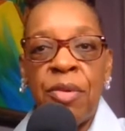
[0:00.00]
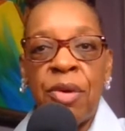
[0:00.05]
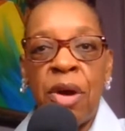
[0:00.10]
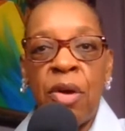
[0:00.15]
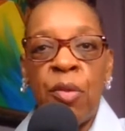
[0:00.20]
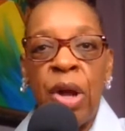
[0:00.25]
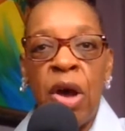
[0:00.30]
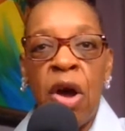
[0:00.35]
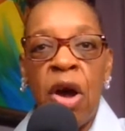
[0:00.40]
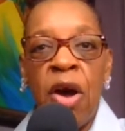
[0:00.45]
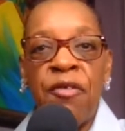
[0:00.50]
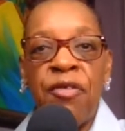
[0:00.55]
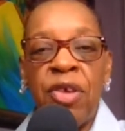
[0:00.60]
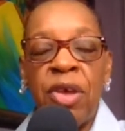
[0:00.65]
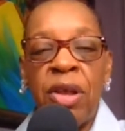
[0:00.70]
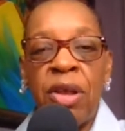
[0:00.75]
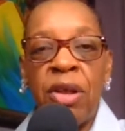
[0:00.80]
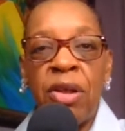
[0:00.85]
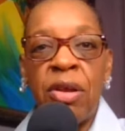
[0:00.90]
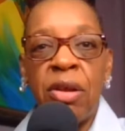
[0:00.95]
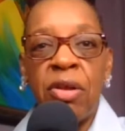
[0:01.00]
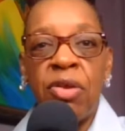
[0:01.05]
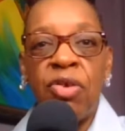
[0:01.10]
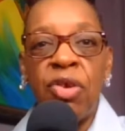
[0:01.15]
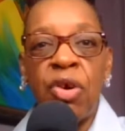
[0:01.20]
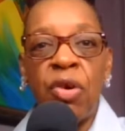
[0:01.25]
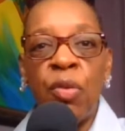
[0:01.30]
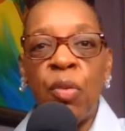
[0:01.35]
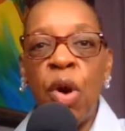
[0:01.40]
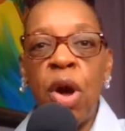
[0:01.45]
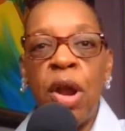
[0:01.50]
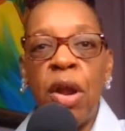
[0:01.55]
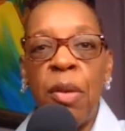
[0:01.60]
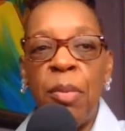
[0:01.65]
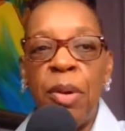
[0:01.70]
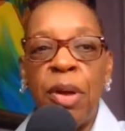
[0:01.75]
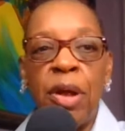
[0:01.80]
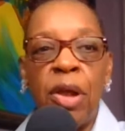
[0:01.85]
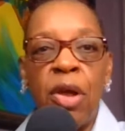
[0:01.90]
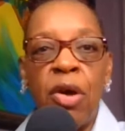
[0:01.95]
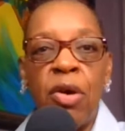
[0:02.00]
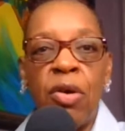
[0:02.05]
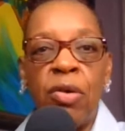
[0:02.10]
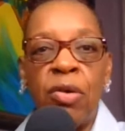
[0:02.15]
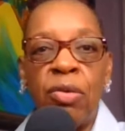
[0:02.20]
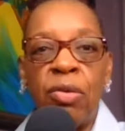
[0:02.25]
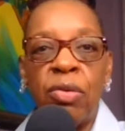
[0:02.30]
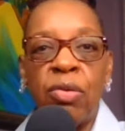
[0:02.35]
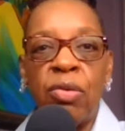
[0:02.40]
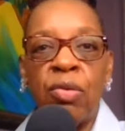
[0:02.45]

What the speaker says: We often don't want to be alone.